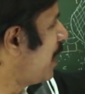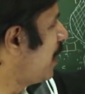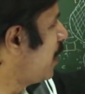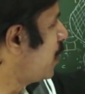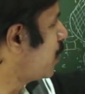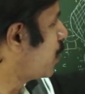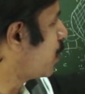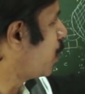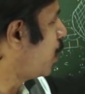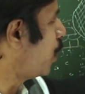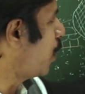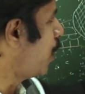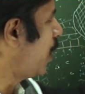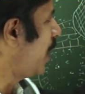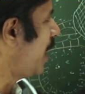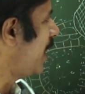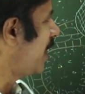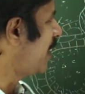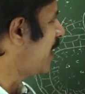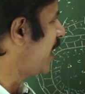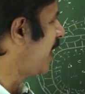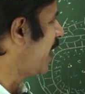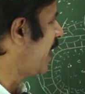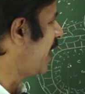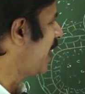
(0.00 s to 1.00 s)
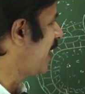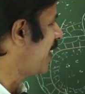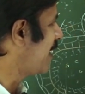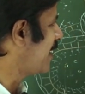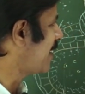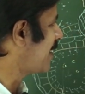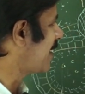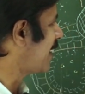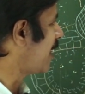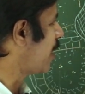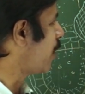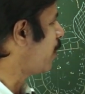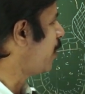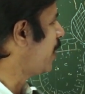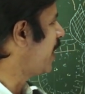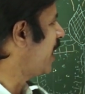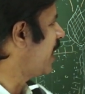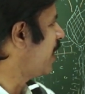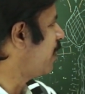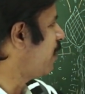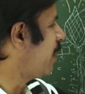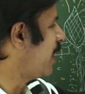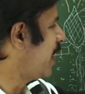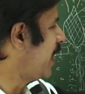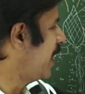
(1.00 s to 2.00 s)
is only the layer
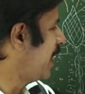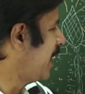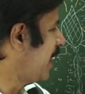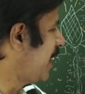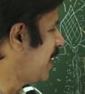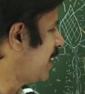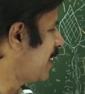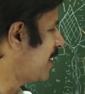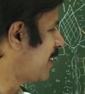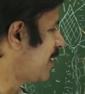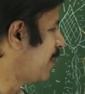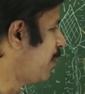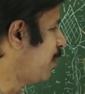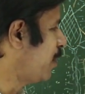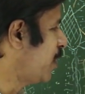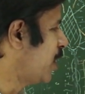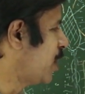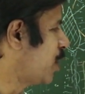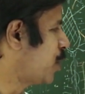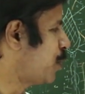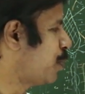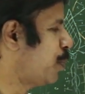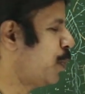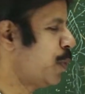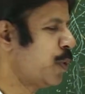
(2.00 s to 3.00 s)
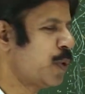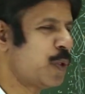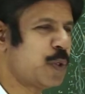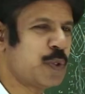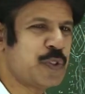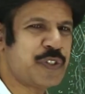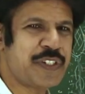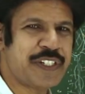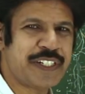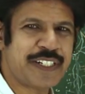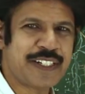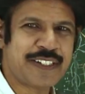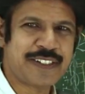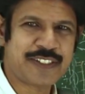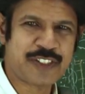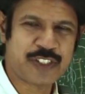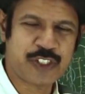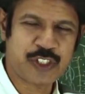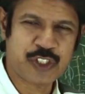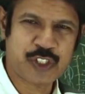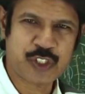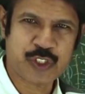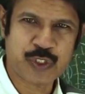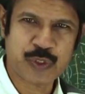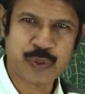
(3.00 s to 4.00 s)
surrounding variety's sporogenous
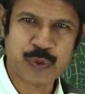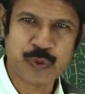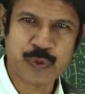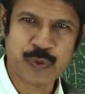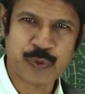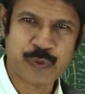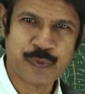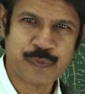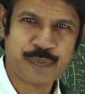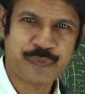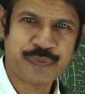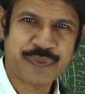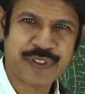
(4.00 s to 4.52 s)
tissue.